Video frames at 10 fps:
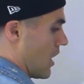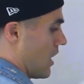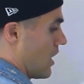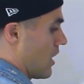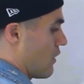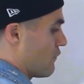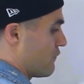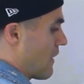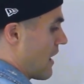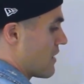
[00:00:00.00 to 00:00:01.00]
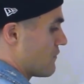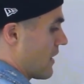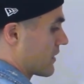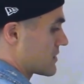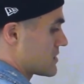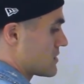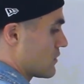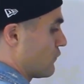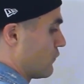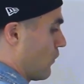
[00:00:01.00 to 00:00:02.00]
uh, 5x to
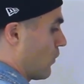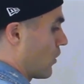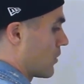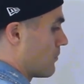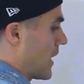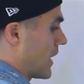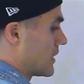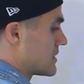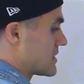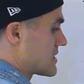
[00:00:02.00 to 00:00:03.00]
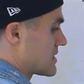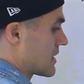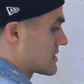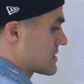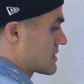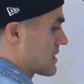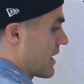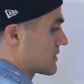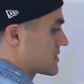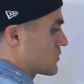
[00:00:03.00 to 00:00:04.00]
the 4 minus
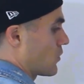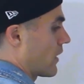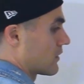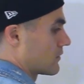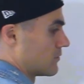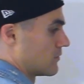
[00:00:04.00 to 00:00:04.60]
6x squared.